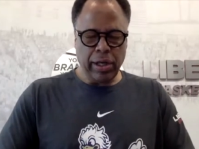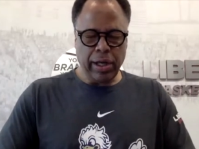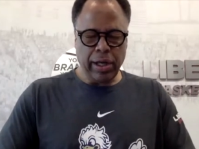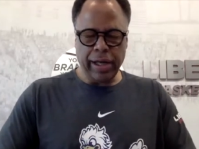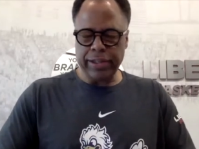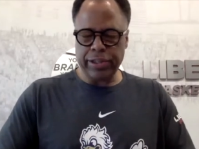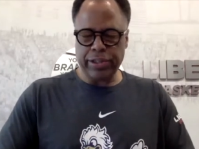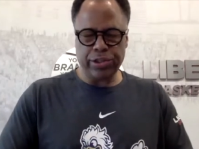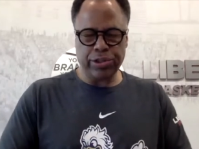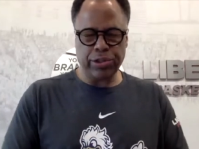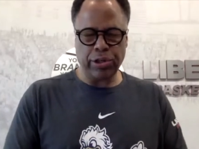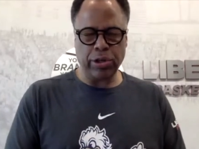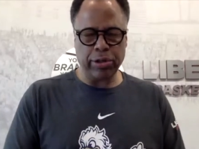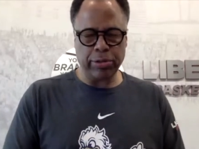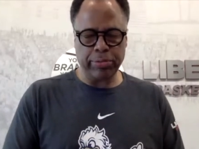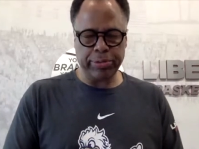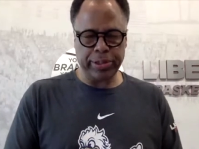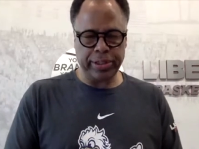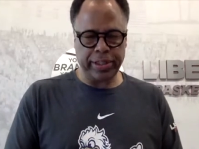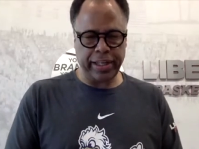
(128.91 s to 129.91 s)
a
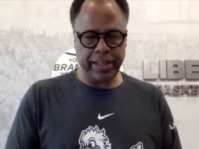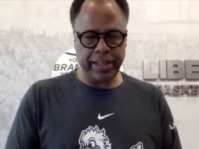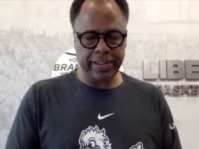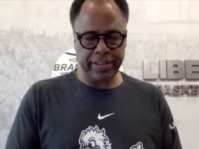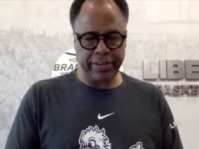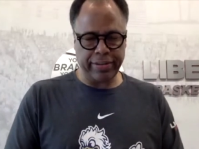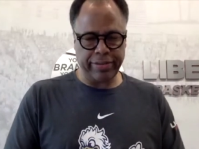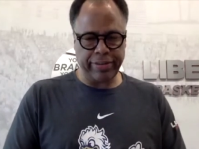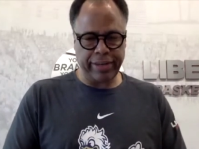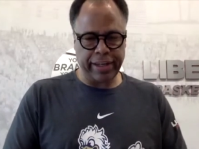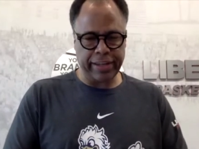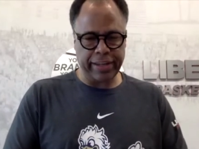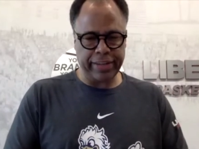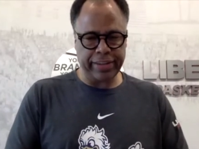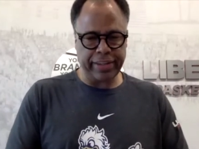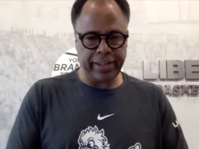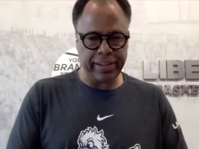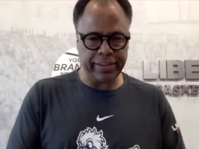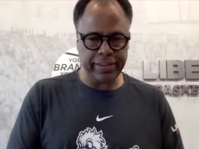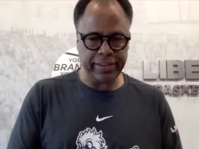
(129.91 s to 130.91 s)
circumstance affects
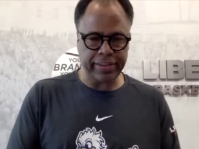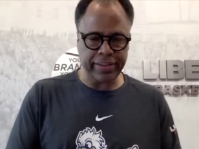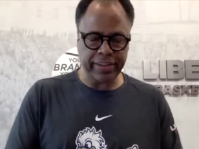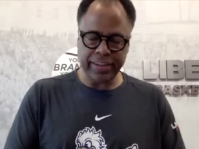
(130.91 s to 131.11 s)
us.